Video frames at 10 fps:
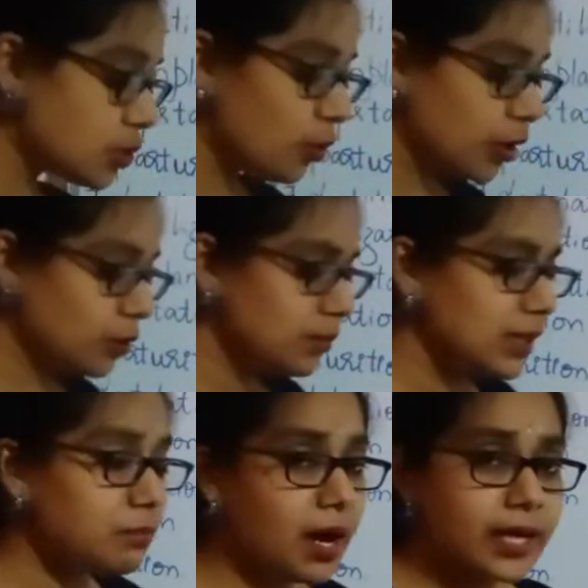So what do you
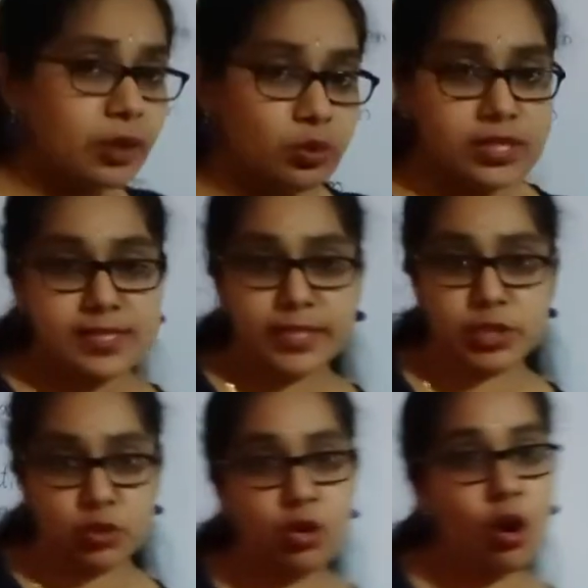mean by
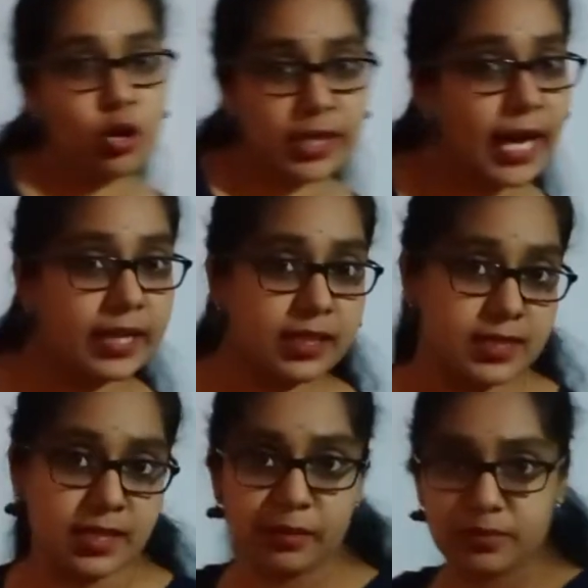unisexual
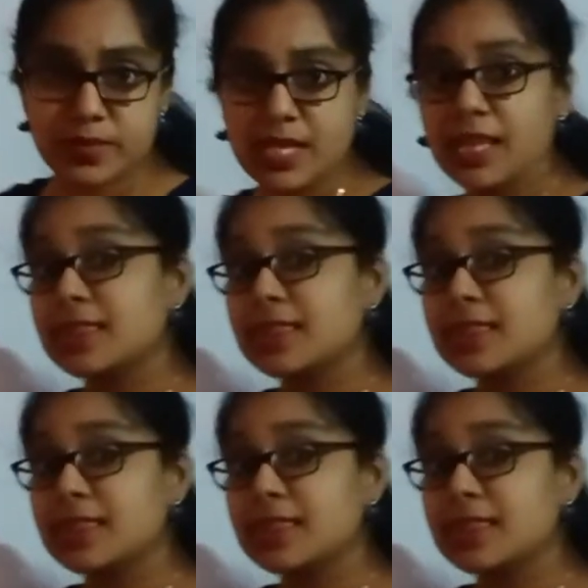organisms?